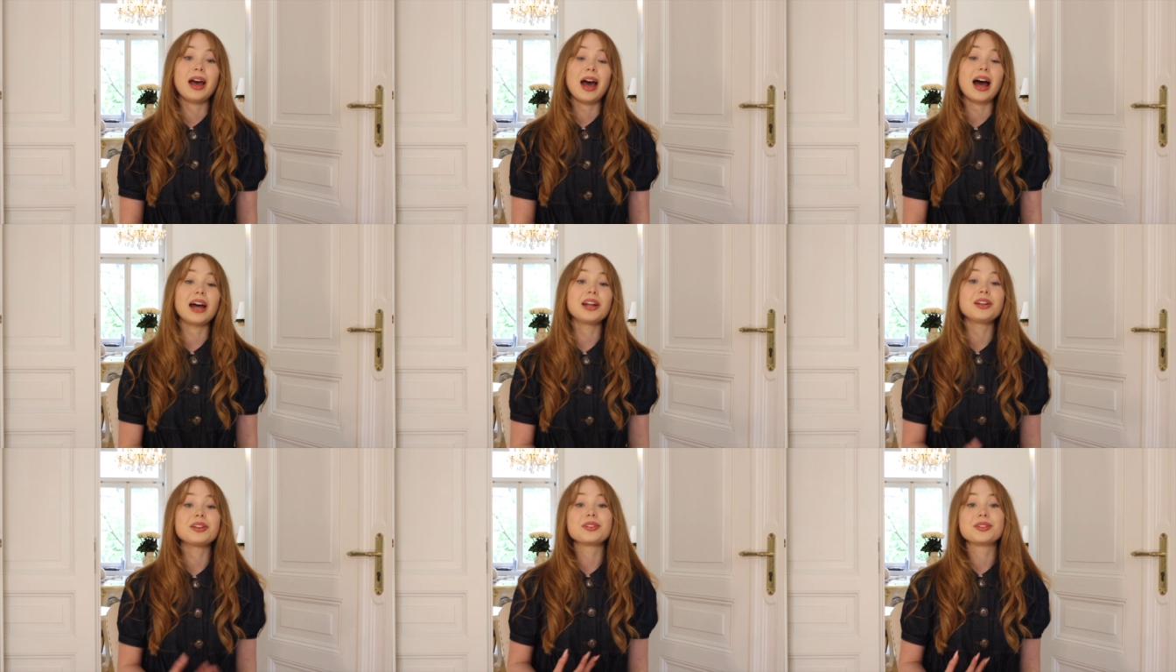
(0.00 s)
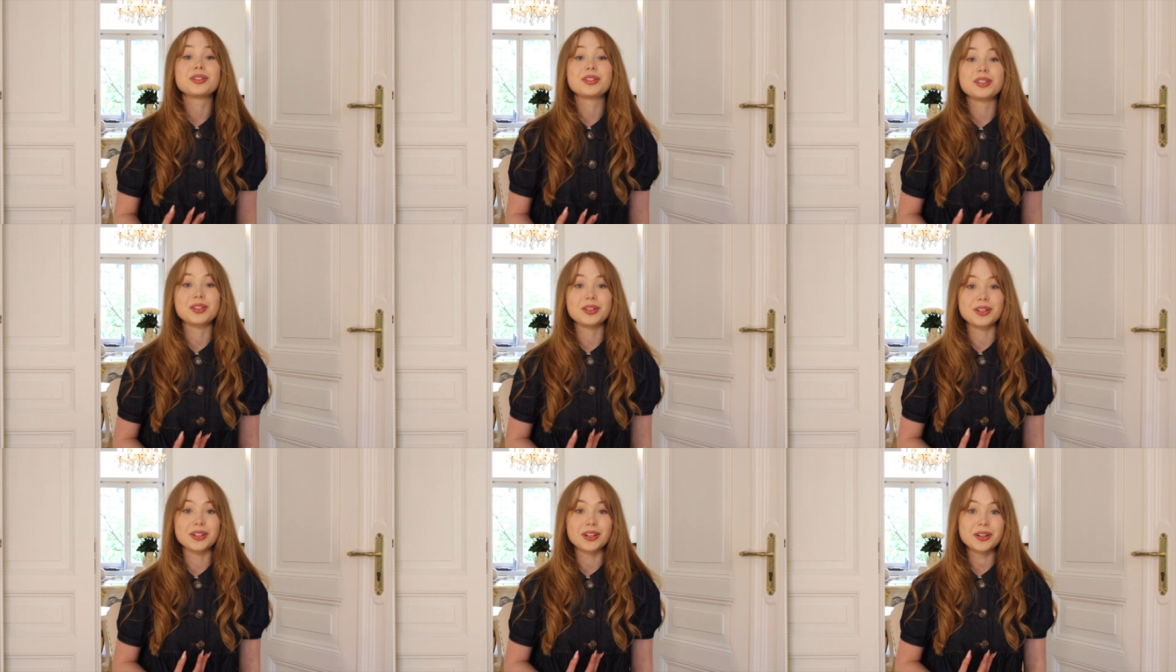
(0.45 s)

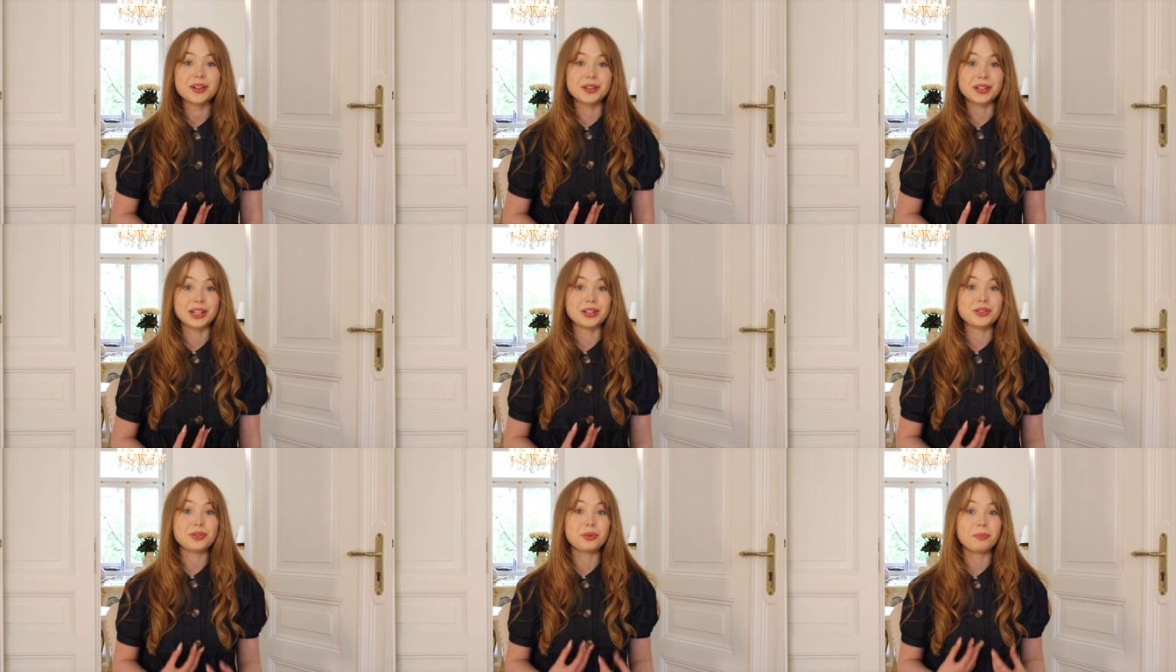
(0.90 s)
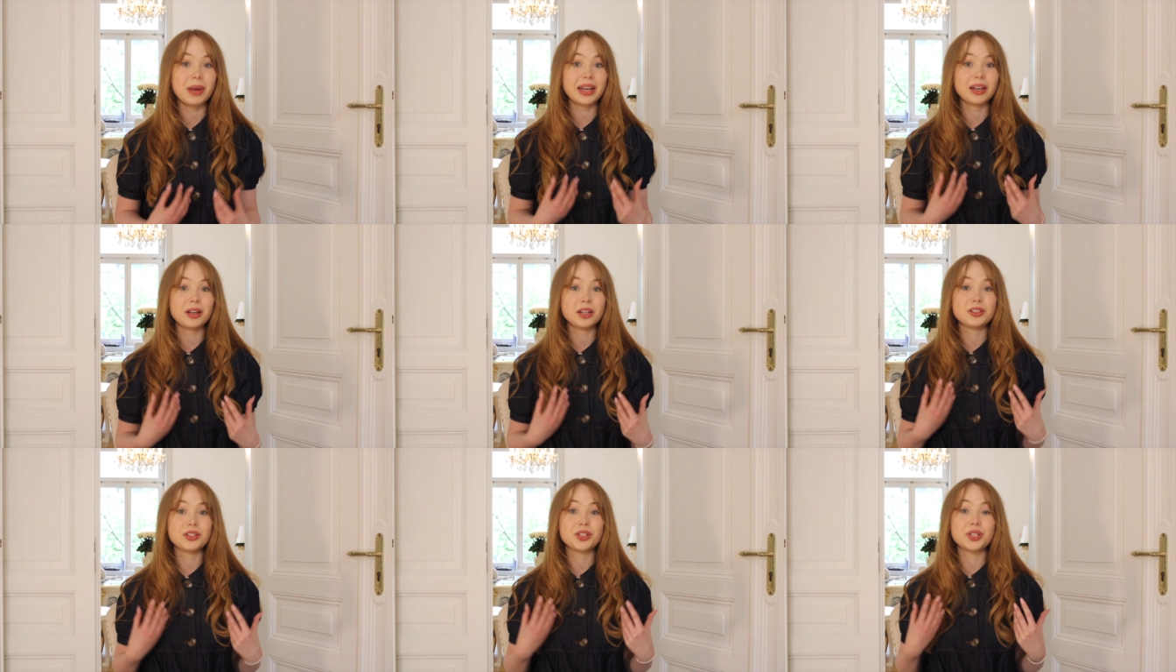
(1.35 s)
understood or to
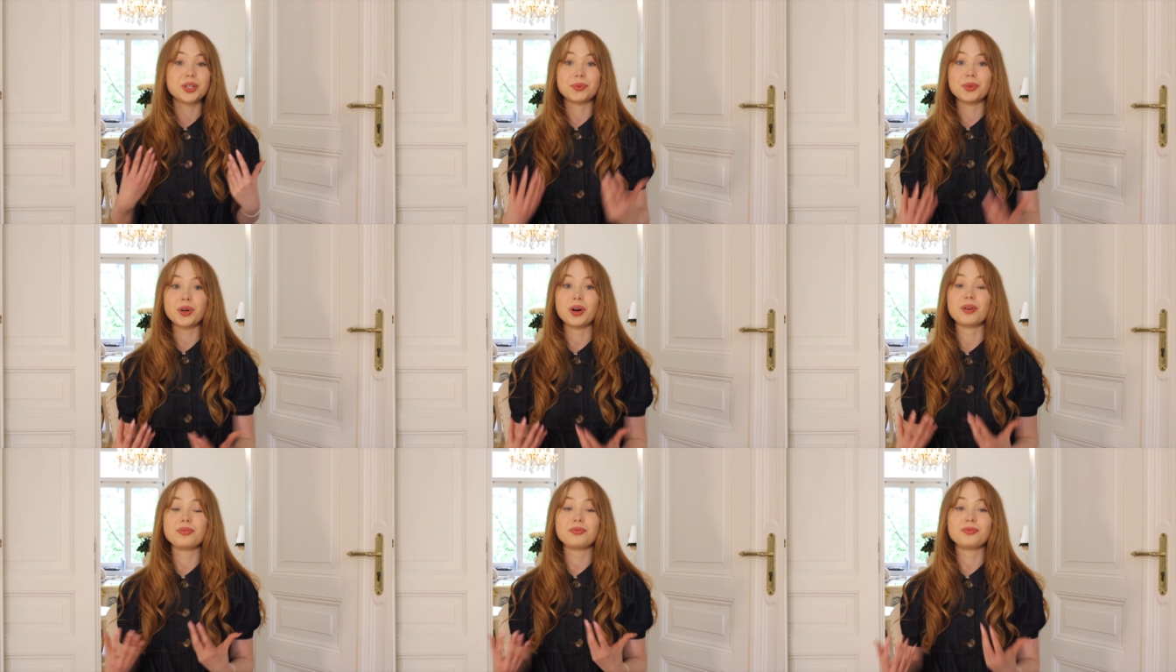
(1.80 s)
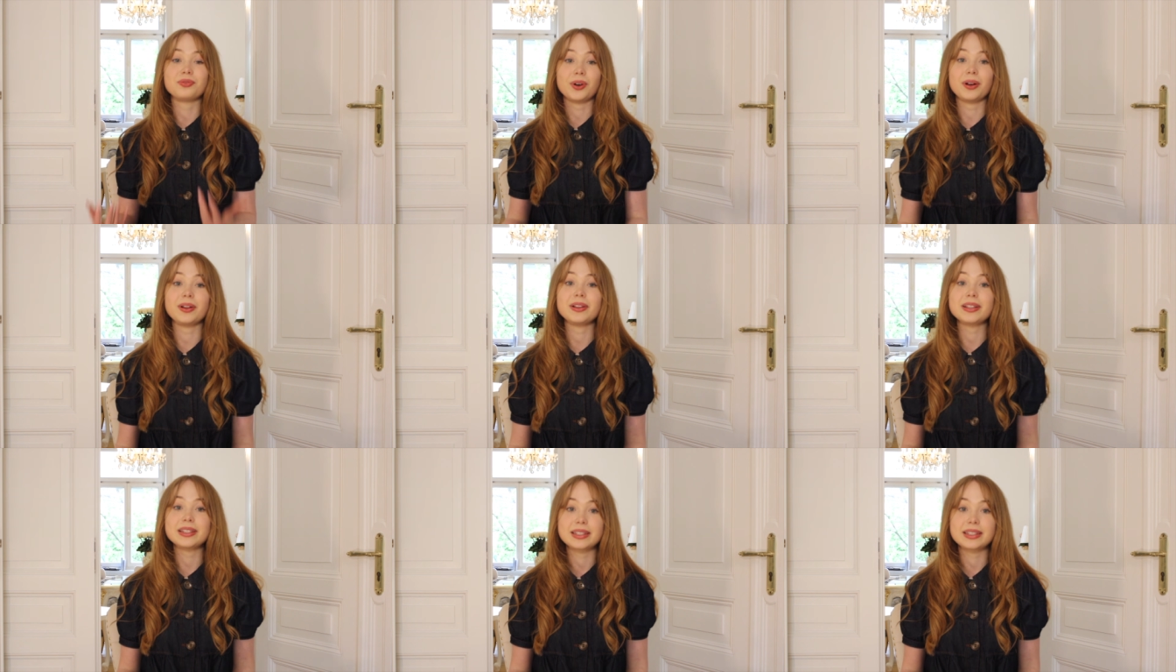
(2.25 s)
make true or false